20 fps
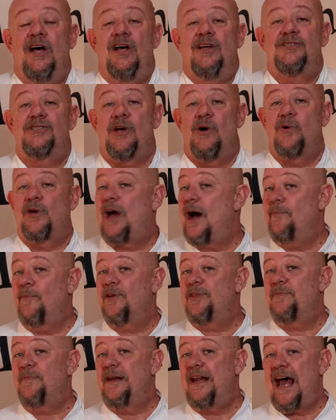So come
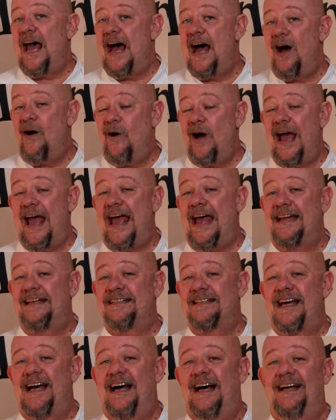with me now,
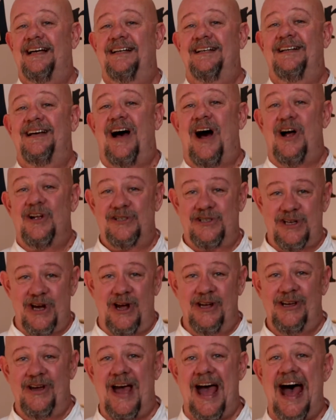and I'll show
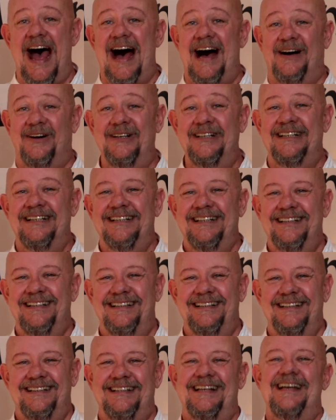you how
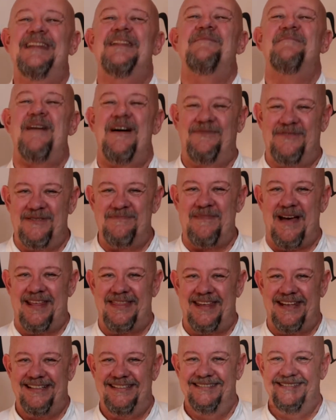in the Muffin
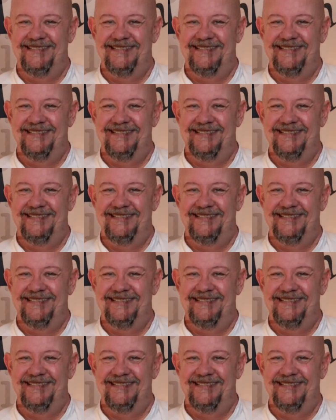Method.